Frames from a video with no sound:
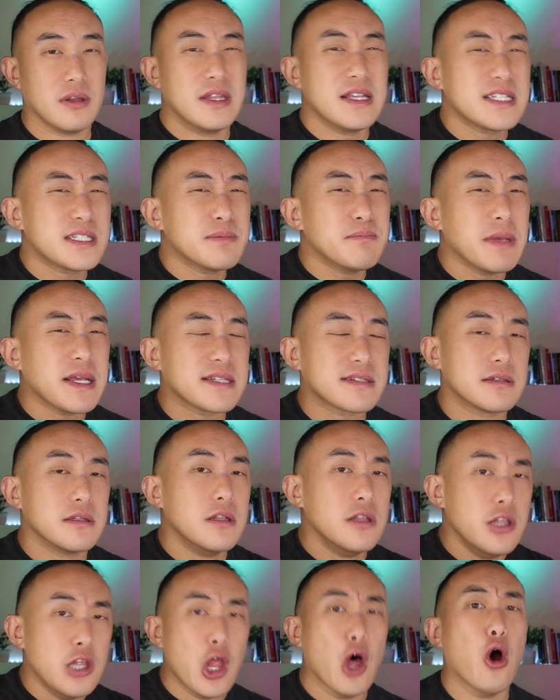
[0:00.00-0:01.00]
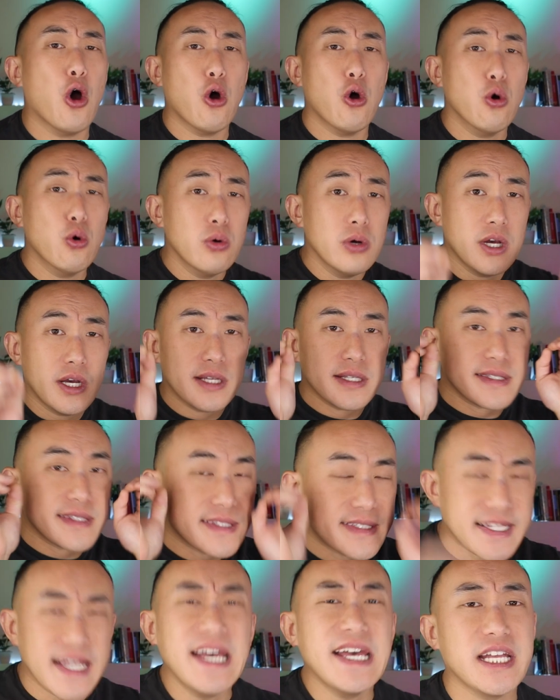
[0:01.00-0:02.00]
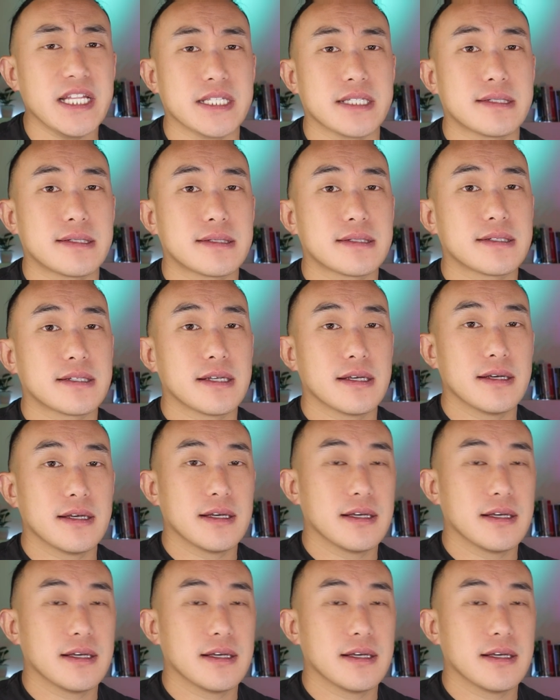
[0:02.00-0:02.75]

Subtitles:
This makes no sense.